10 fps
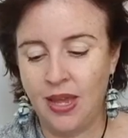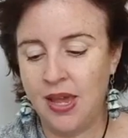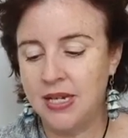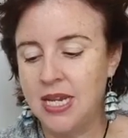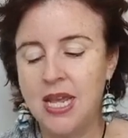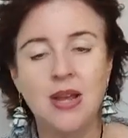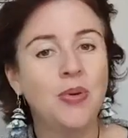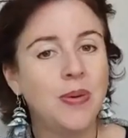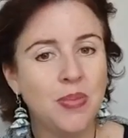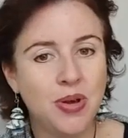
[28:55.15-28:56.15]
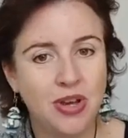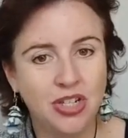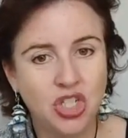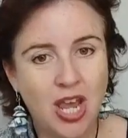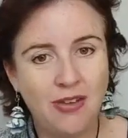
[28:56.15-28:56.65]
and here we
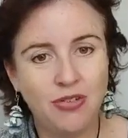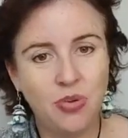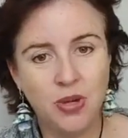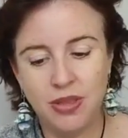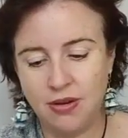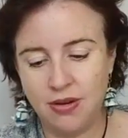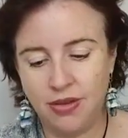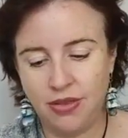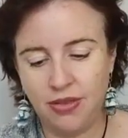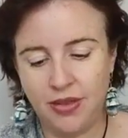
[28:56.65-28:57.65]
merge heaven with earth